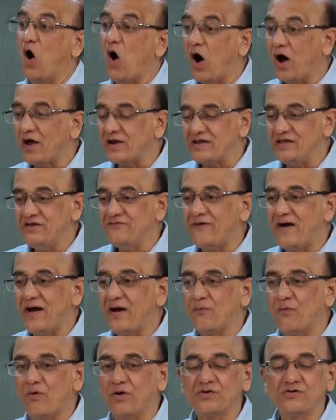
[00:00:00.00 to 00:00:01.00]
or if I
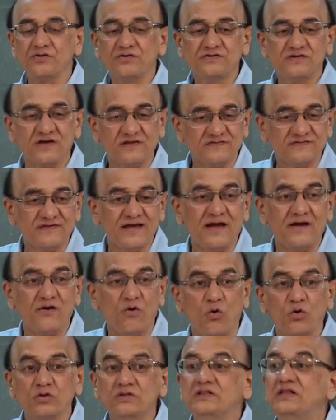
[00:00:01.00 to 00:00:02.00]
want to just say
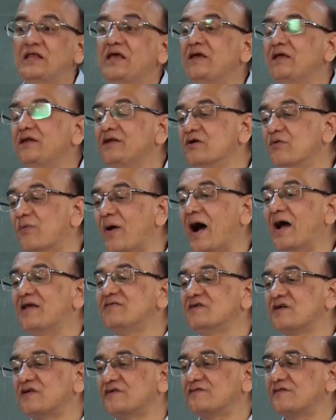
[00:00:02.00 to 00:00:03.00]
only
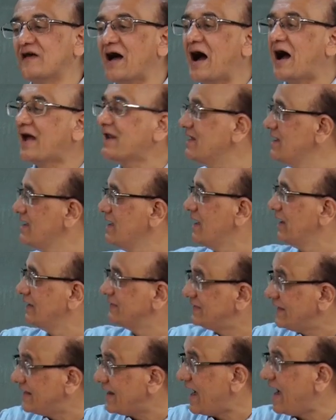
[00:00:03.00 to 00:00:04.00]
divisors are
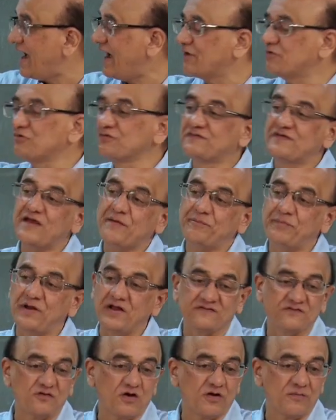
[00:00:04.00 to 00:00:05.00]
then I have to say
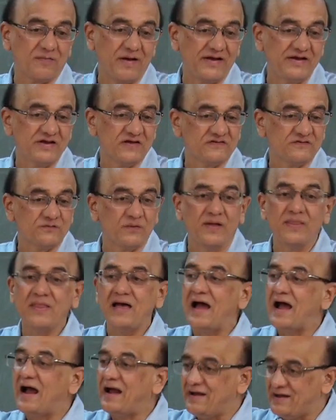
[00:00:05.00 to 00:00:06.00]
plus or minus 1
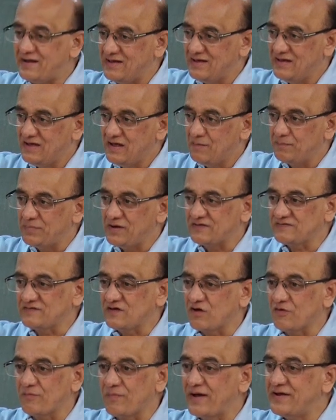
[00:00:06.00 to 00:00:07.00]
and plus
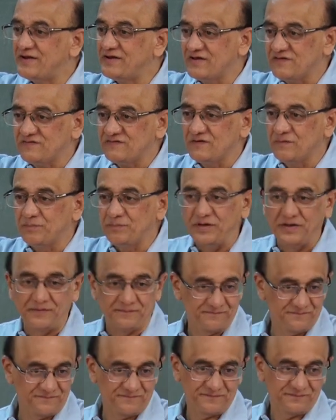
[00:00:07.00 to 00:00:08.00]
or minus p.
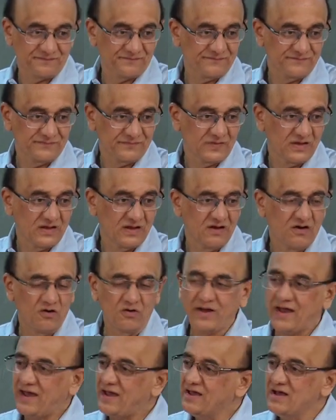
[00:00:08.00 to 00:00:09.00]

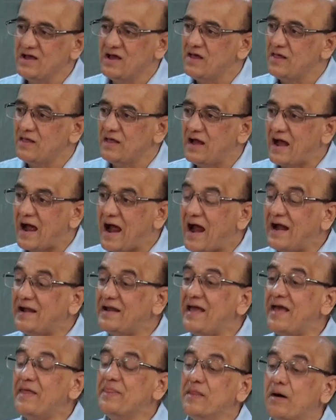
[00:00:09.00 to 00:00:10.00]
Okay? And
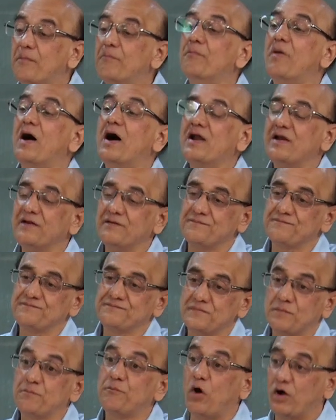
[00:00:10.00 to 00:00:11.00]
a number
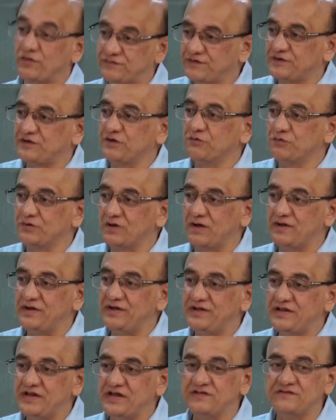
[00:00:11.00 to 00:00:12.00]
positive
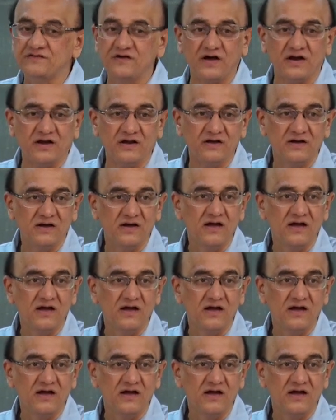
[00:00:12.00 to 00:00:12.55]
integer